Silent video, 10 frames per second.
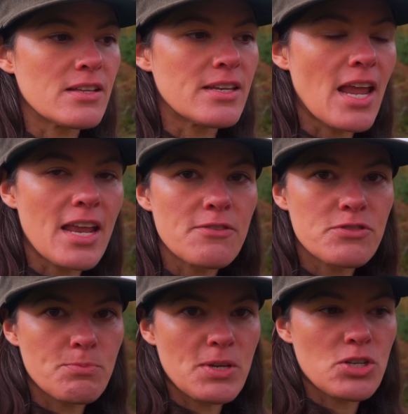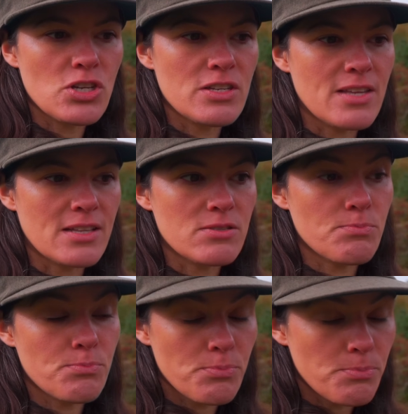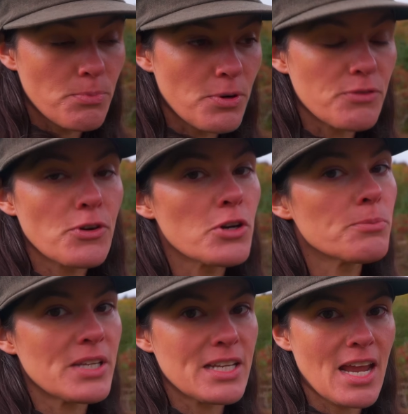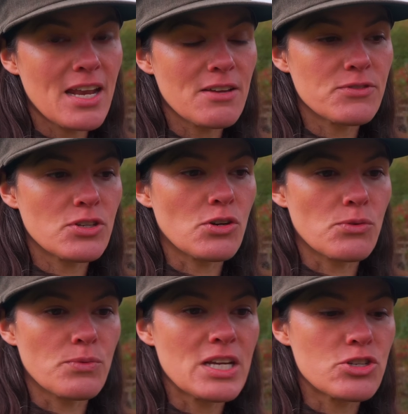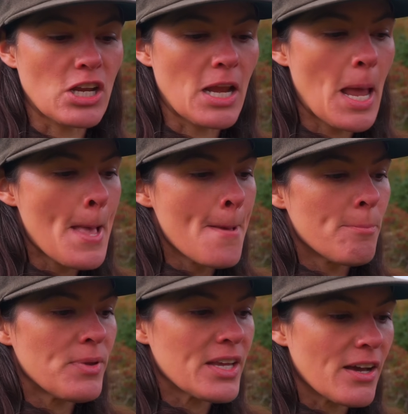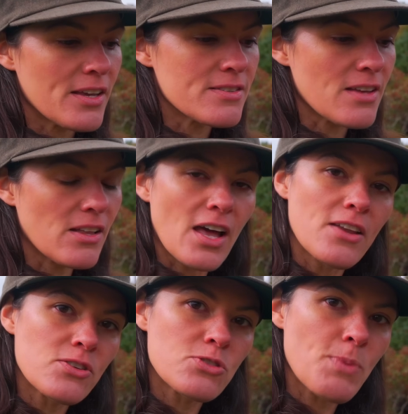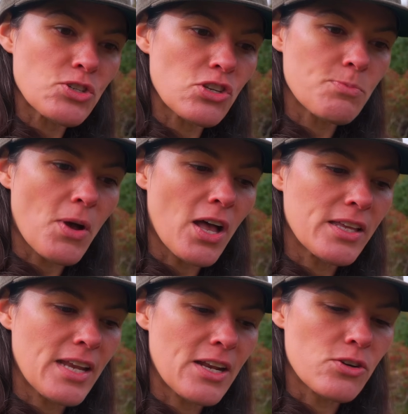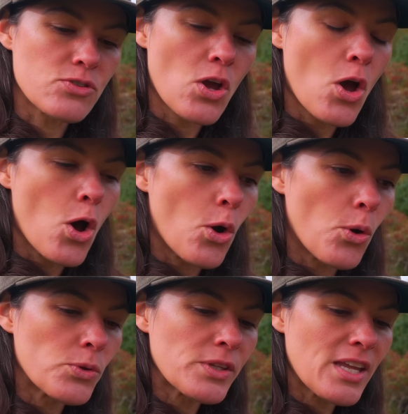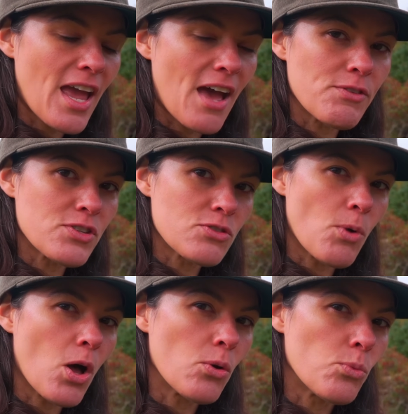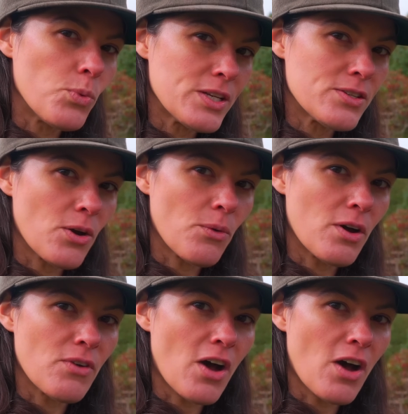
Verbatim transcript: native species that's preferably native to your region because a lot of those specialist pollinators only have a small window of